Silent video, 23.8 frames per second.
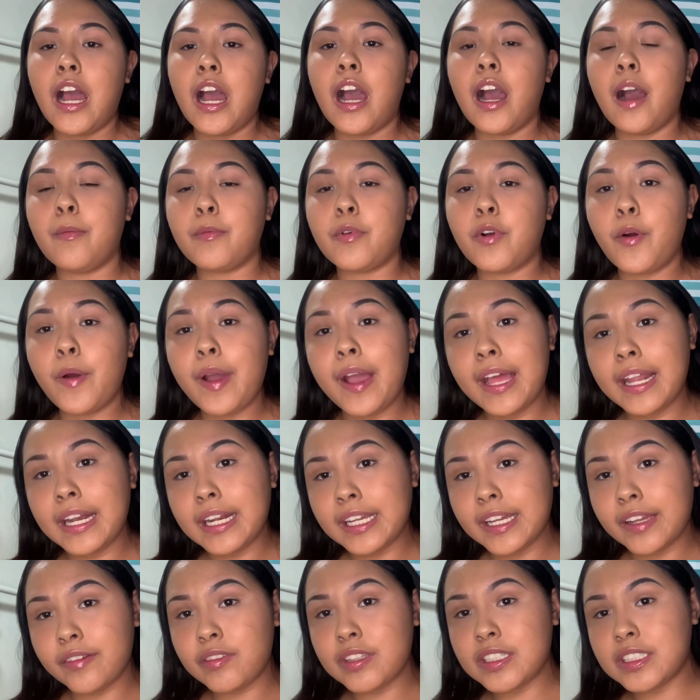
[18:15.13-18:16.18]
Go ahead and give
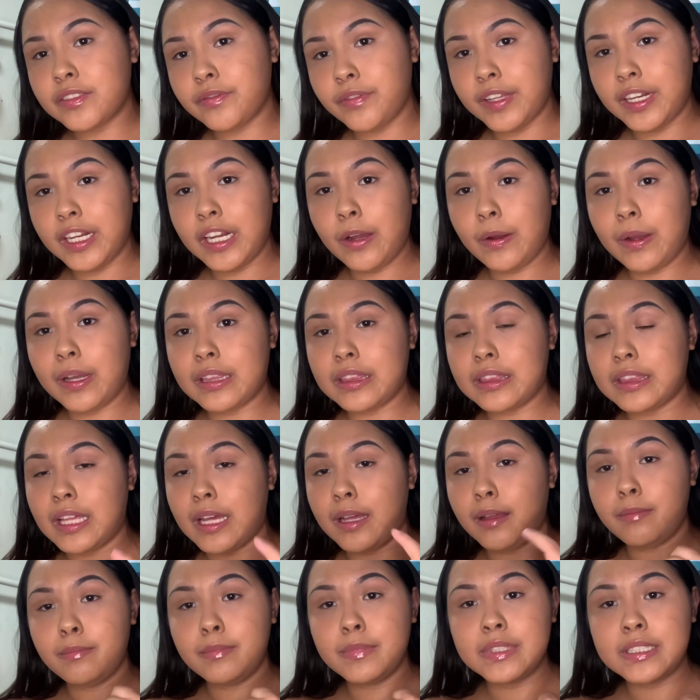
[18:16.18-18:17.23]
this video a
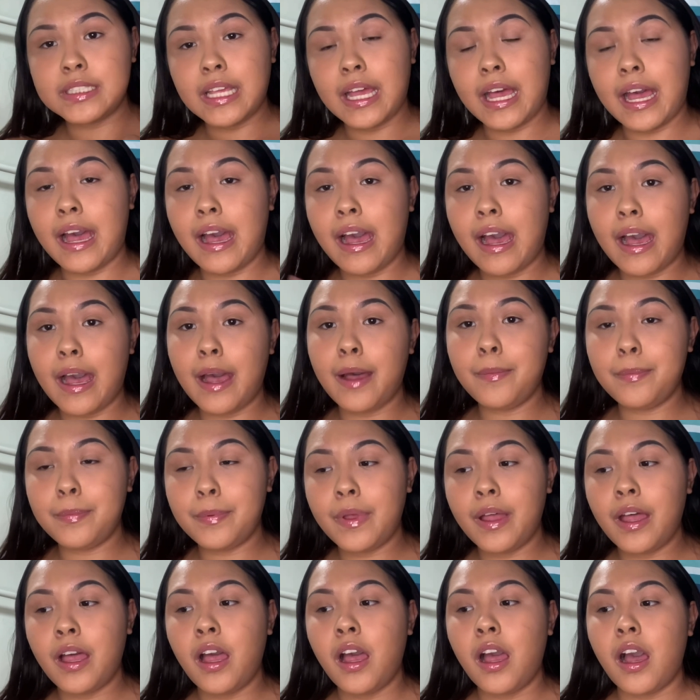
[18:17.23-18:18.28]
thumbs up.
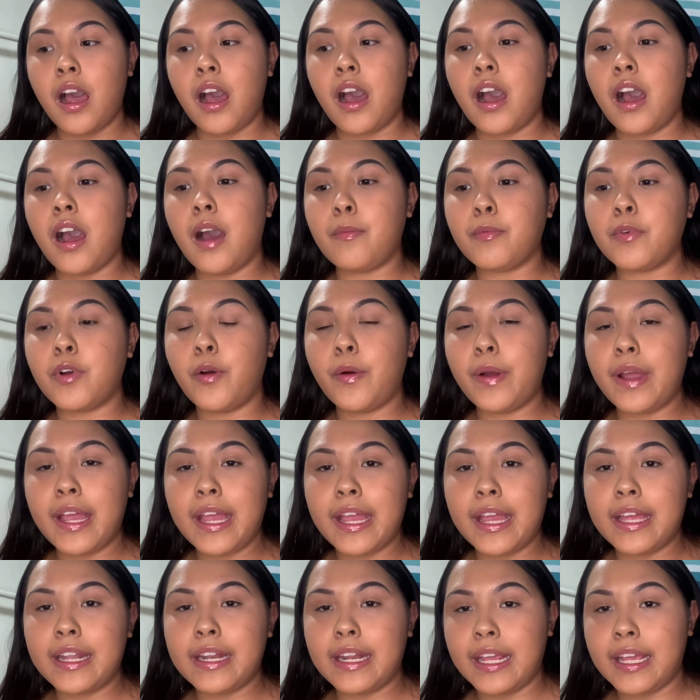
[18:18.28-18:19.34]
Go ahead
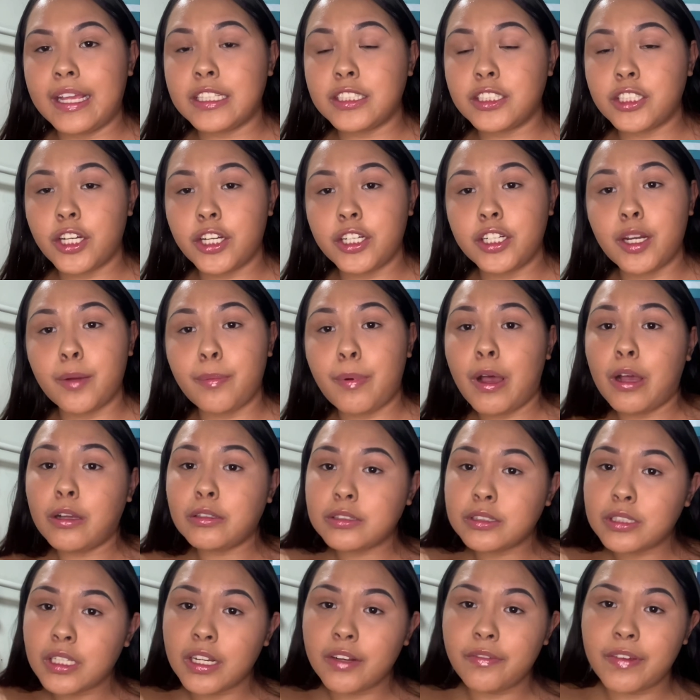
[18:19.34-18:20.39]
and turn your post
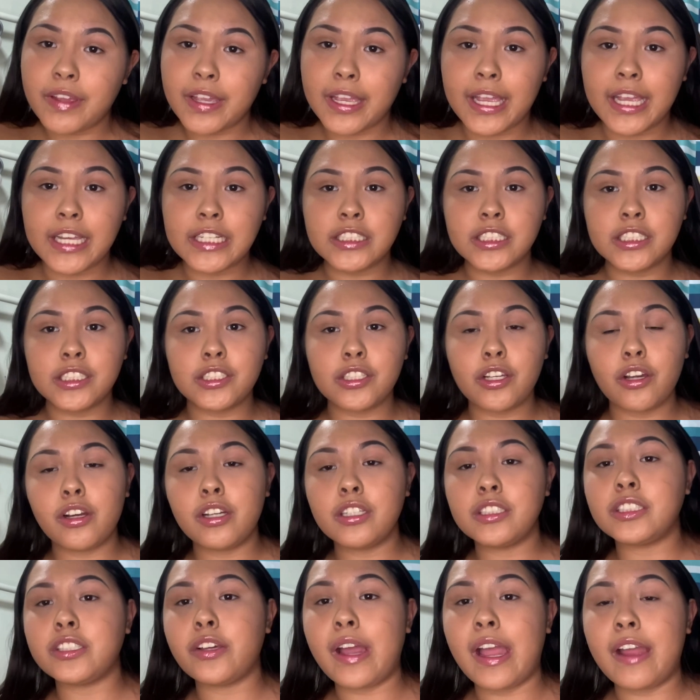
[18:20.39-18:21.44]
notifications on,
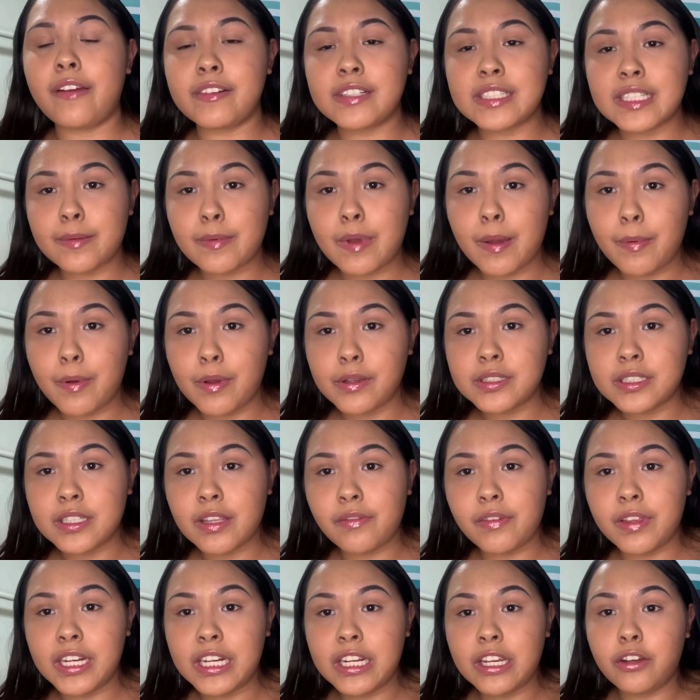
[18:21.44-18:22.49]
so every time I post a
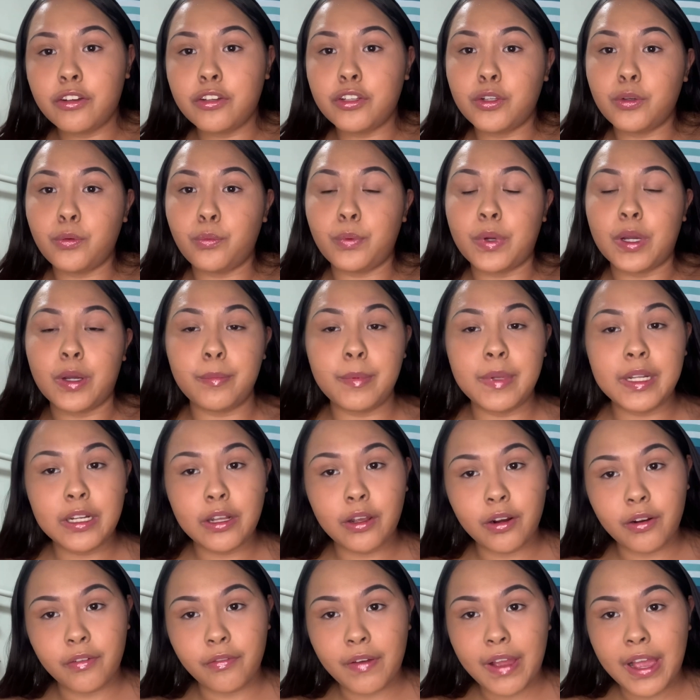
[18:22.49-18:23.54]
video you will be
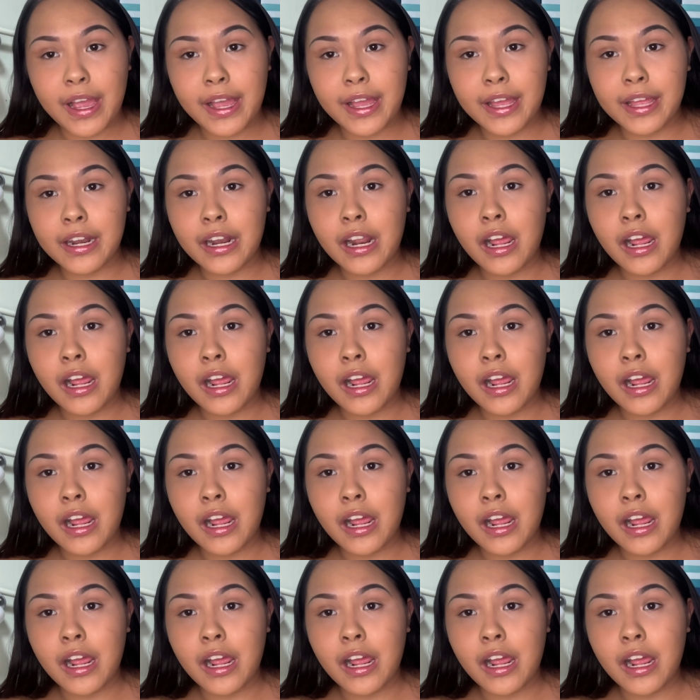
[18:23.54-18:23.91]
notified.